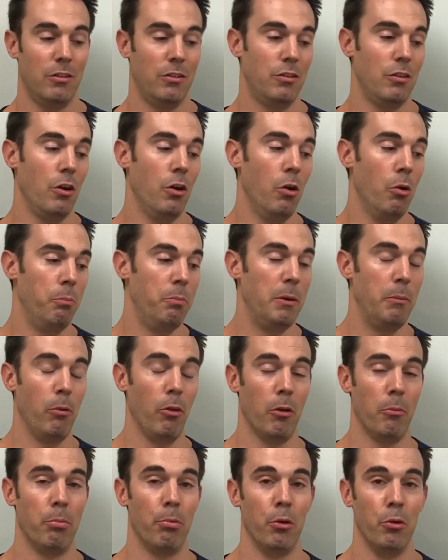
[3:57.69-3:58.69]
so people
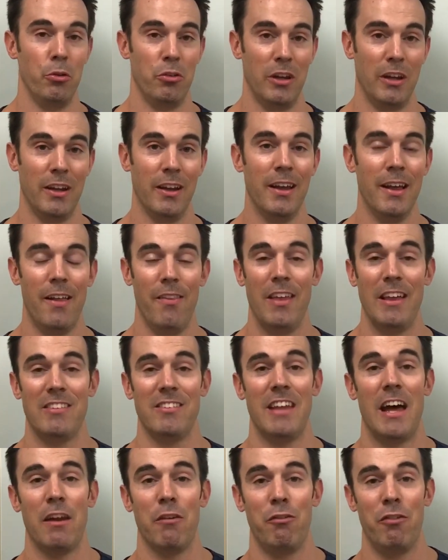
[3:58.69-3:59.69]
are bruising. That's not